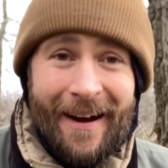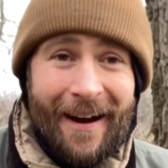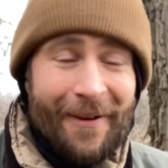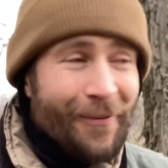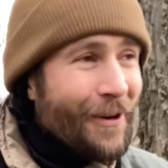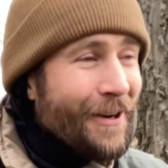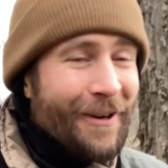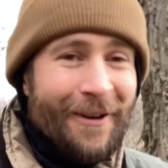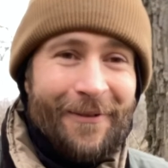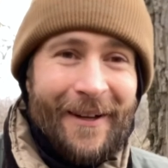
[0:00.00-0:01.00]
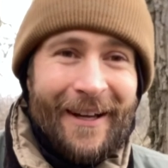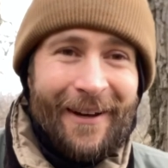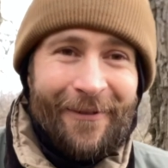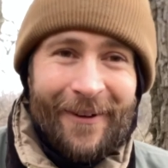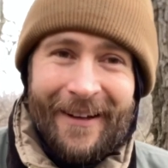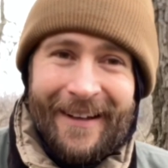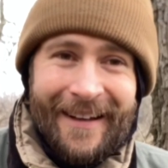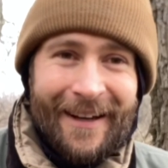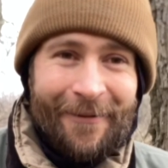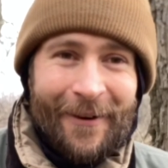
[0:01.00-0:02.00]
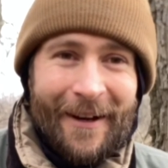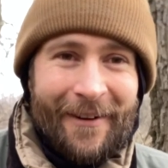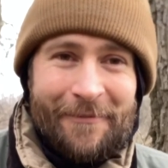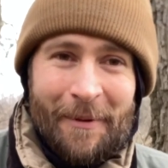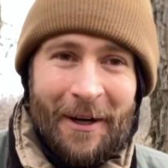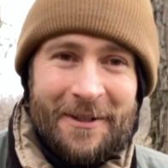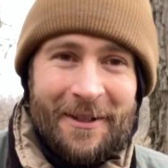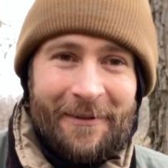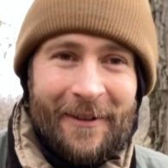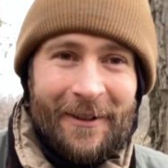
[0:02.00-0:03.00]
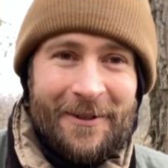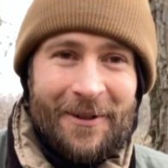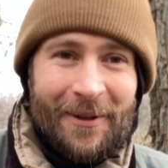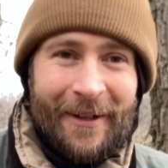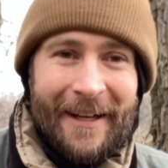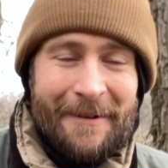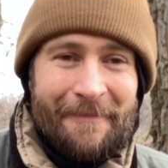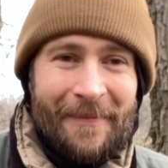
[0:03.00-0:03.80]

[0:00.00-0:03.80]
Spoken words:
I wonder if birds can feel joy.